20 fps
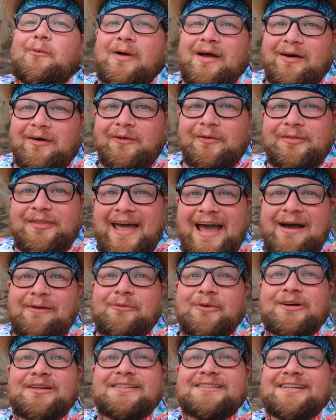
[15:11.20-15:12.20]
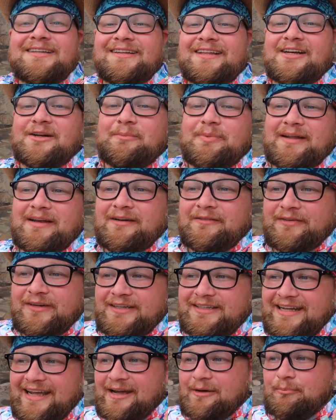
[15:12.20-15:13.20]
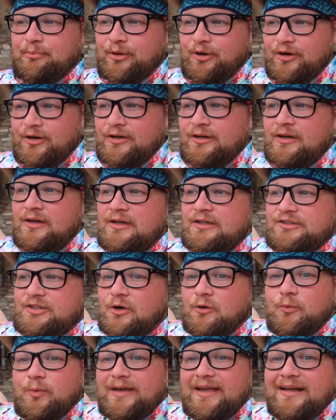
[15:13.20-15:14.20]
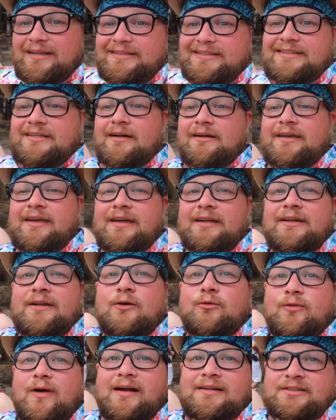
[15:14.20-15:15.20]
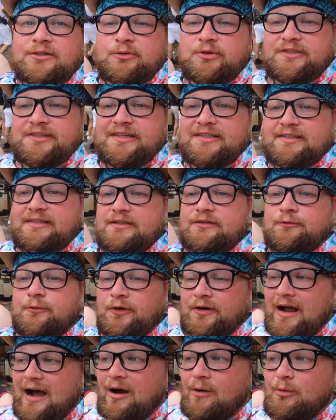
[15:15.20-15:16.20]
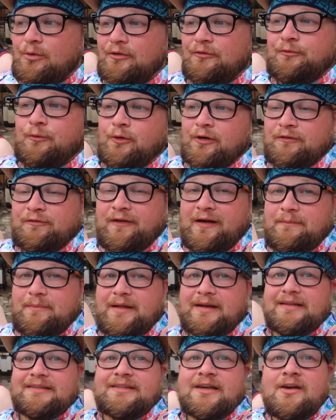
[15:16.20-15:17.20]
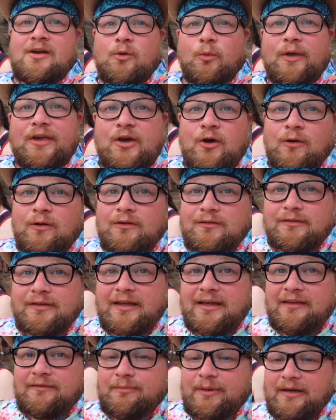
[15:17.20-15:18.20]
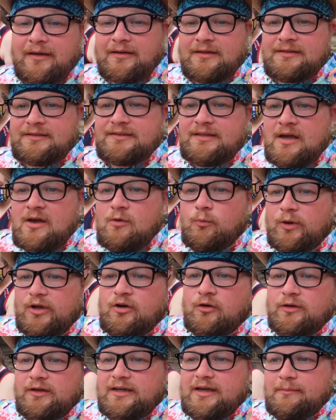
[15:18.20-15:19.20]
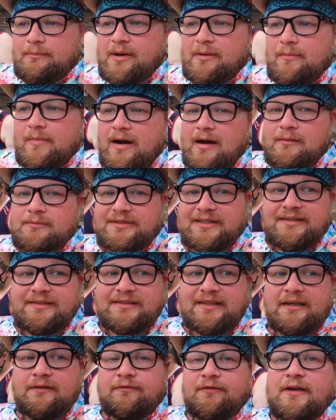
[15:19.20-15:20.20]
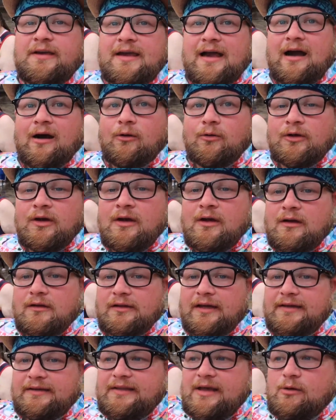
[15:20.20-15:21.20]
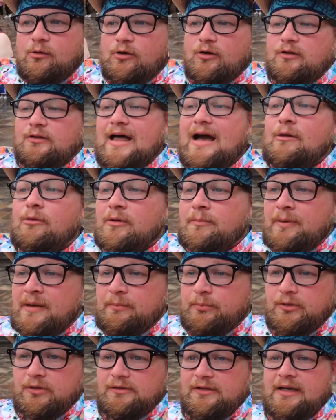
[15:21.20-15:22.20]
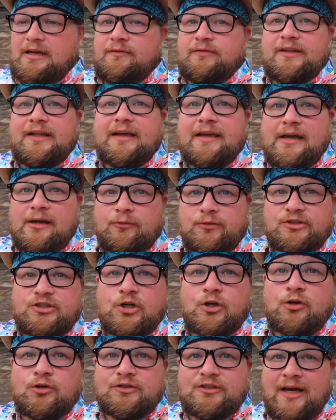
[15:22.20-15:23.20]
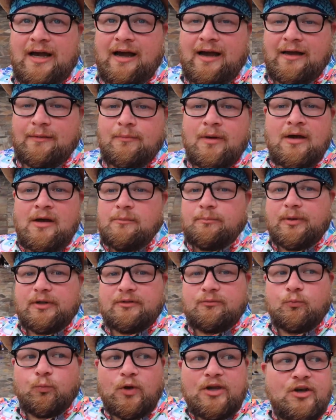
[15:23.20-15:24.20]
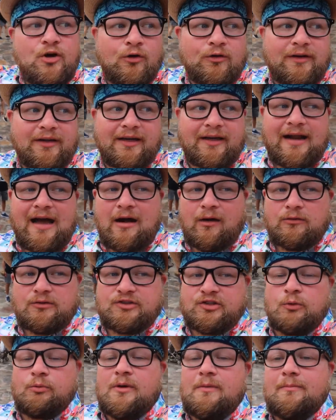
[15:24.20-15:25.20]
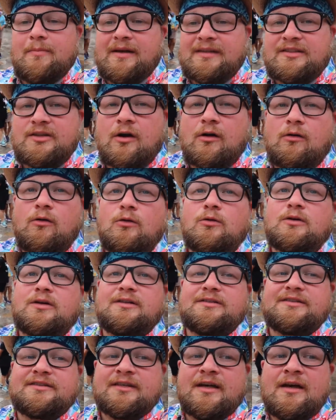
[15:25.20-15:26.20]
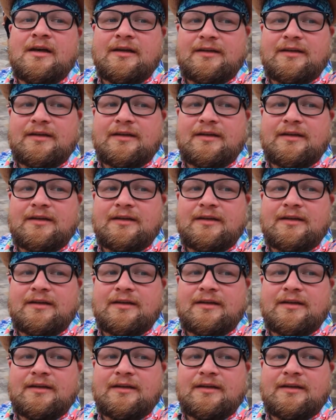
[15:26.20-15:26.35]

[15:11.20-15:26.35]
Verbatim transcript: Well, that was a little bit of a damper. So we got stuck in Rise of the Resistance for an hour and forty-five minutes. We couldn't leave because we couldn't get my mom's E C V out. Like, they were allowing people to leave and then get a return time, but we couldn't get out, so we missed our Olga's